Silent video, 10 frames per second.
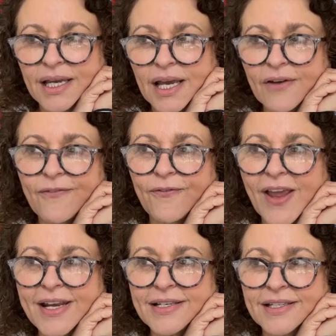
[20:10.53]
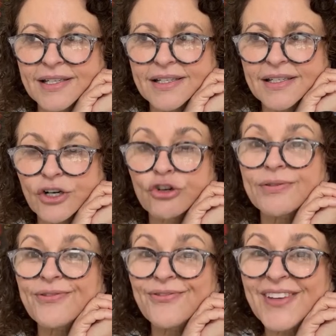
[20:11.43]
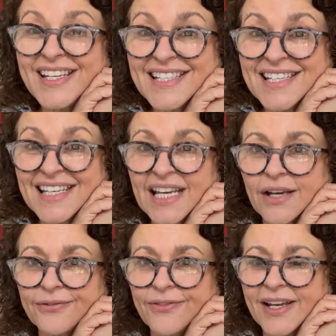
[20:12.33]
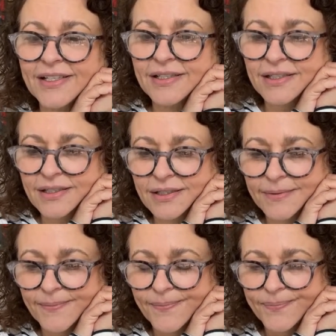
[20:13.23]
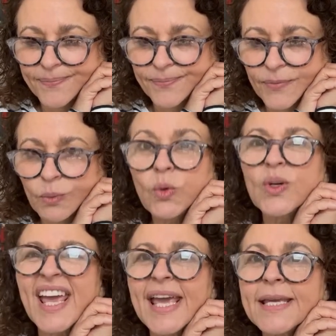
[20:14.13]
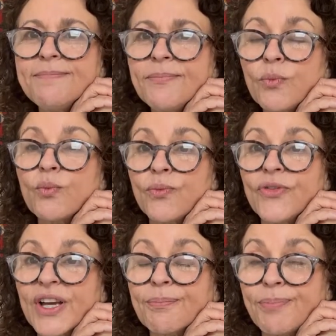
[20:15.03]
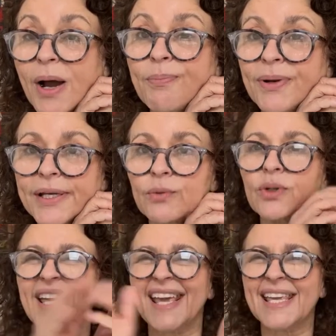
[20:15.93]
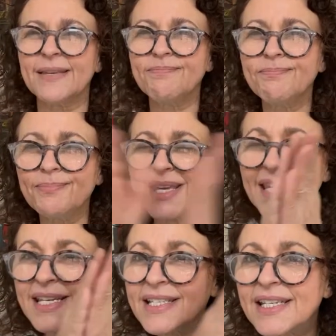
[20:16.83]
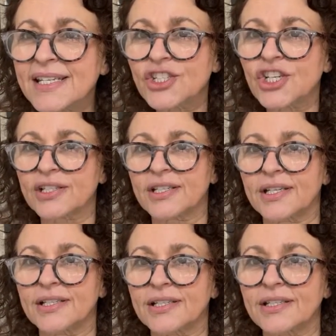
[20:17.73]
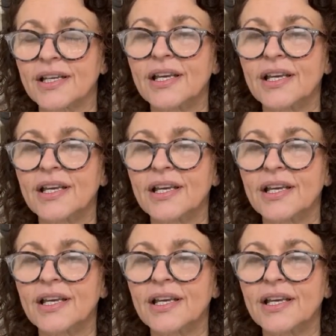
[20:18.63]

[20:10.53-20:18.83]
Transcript: offenders, graffiti offenders, will get in, the public will get immediate justice